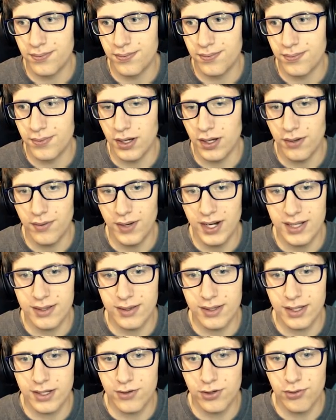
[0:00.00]
All right,
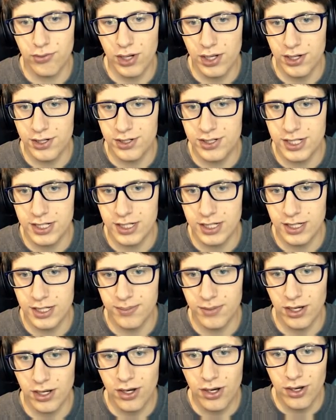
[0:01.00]
liquid water
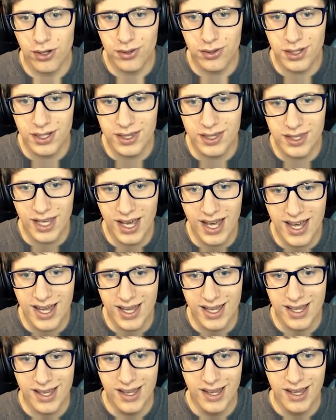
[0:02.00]
time. Oh, look at
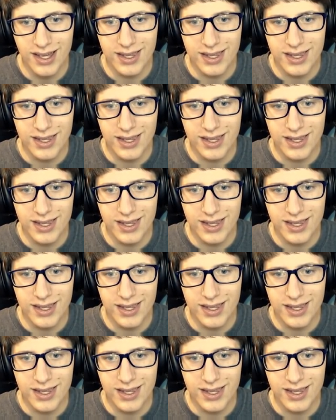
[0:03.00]
that.